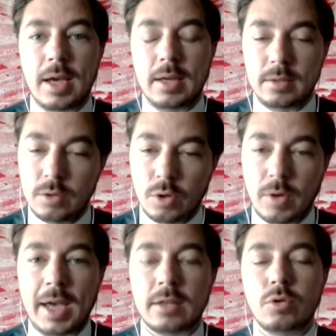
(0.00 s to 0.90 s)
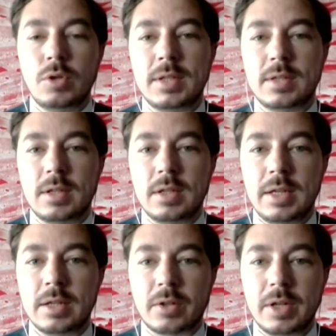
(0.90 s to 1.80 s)
and you know, add to this the
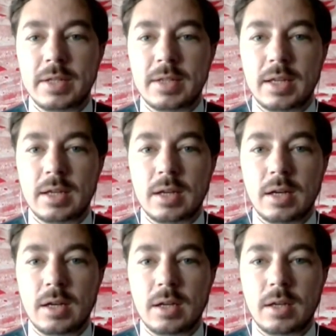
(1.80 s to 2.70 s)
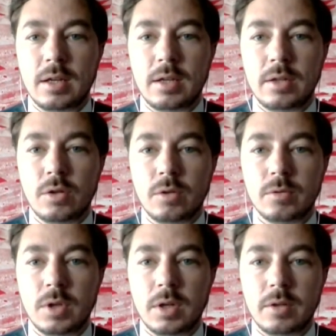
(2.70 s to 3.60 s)
increasing, you know,
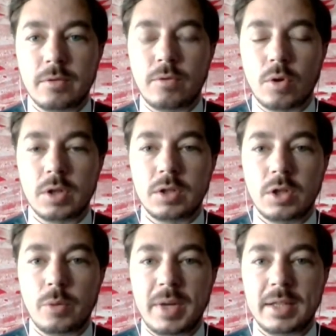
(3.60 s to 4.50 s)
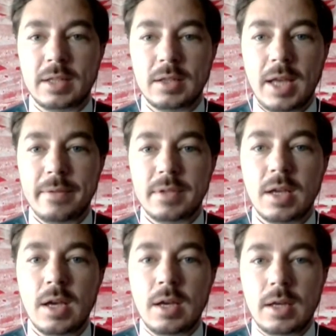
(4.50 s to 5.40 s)
foreign-denominated debt.